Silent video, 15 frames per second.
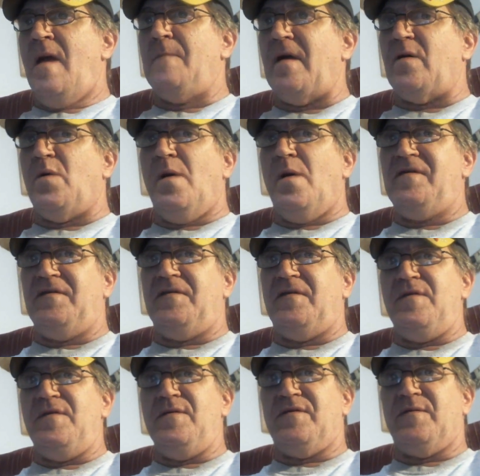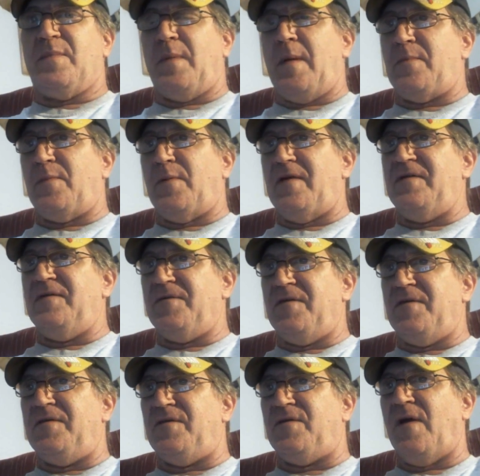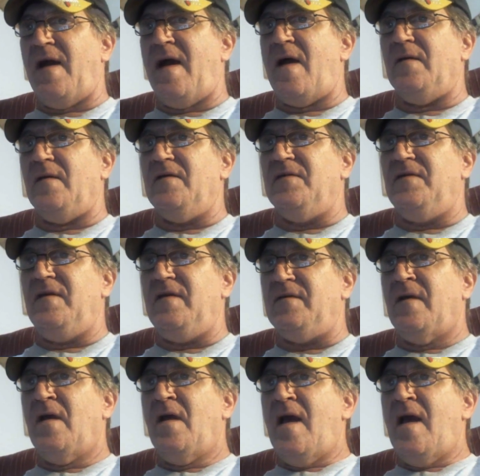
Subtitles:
My question to you as in preparation for this trial is this.